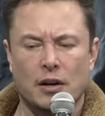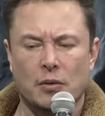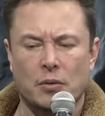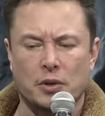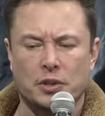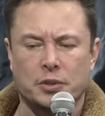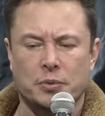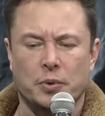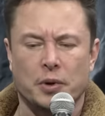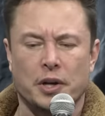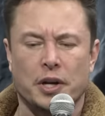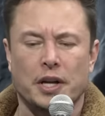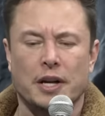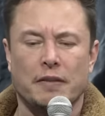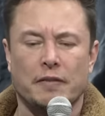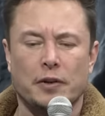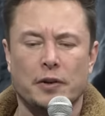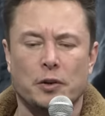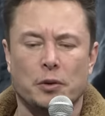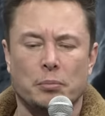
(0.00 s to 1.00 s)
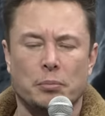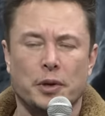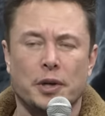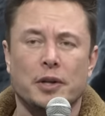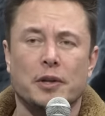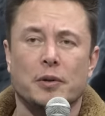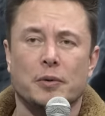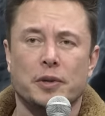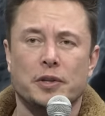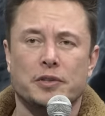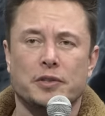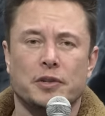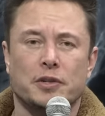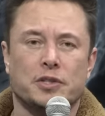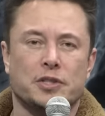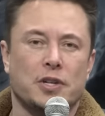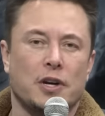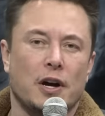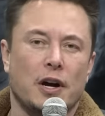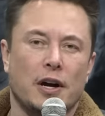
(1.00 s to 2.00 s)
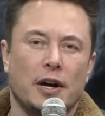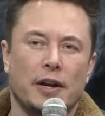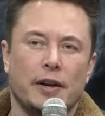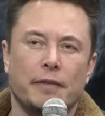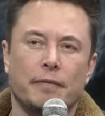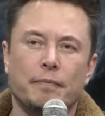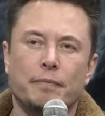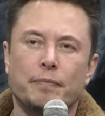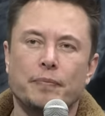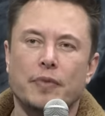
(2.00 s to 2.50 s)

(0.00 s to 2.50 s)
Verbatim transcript: was to work at a company called Pinnacle Research on